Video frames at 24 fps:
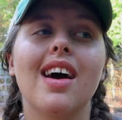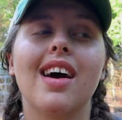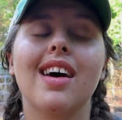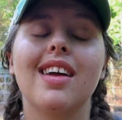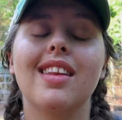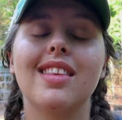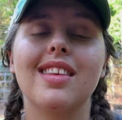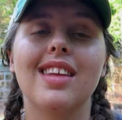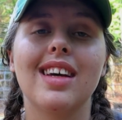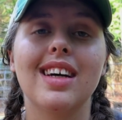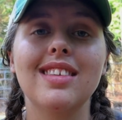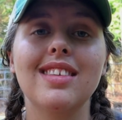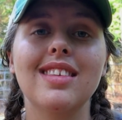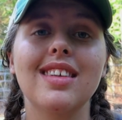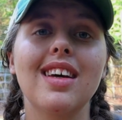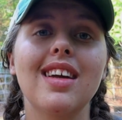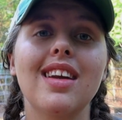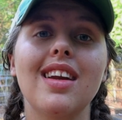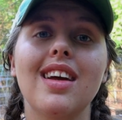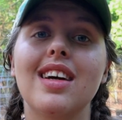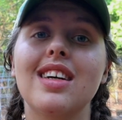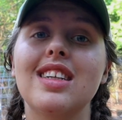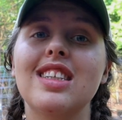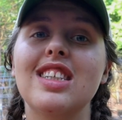and that's
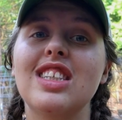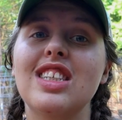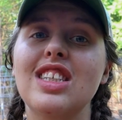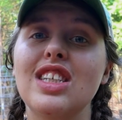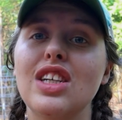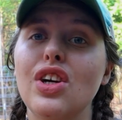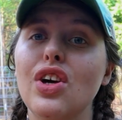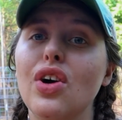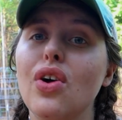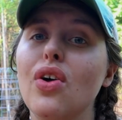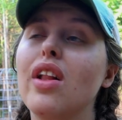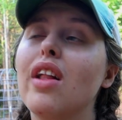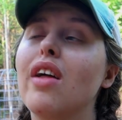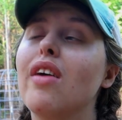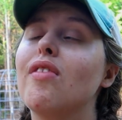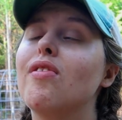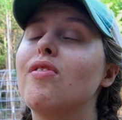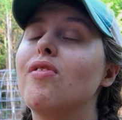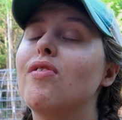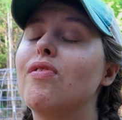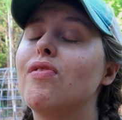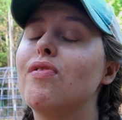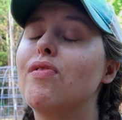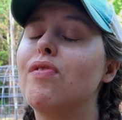it until
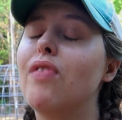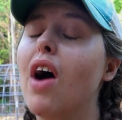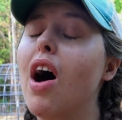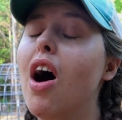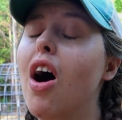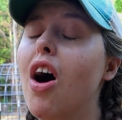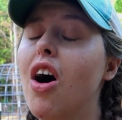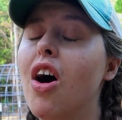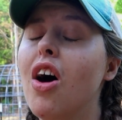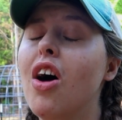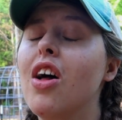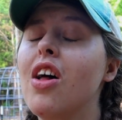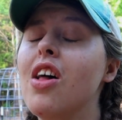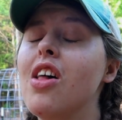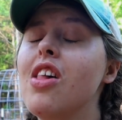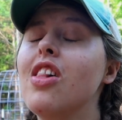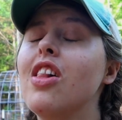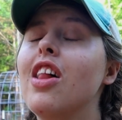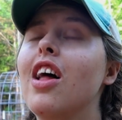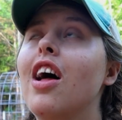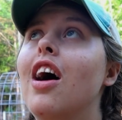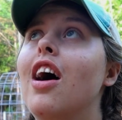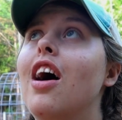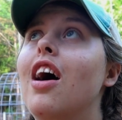
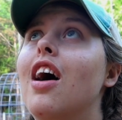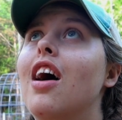fall.